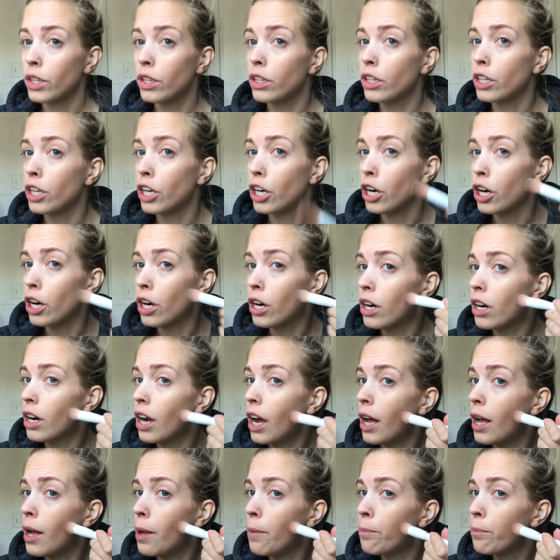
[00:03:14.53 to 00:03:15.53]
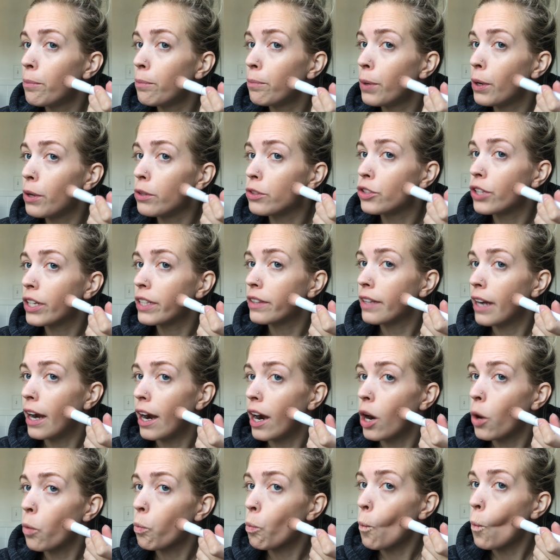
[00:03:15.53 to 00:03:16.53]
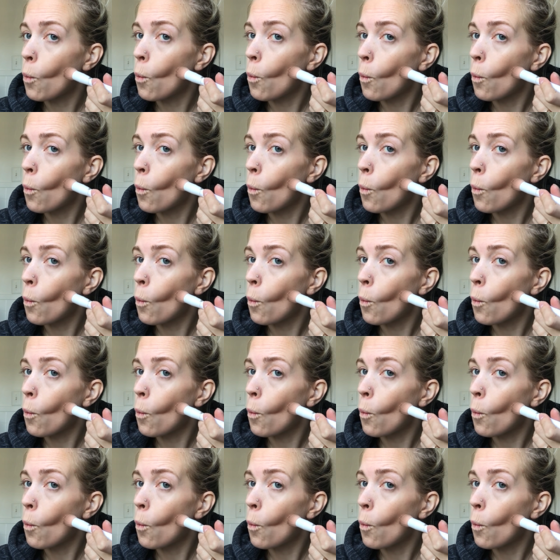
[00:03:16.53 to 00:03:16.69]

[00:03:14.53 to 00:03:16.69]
your bones right there.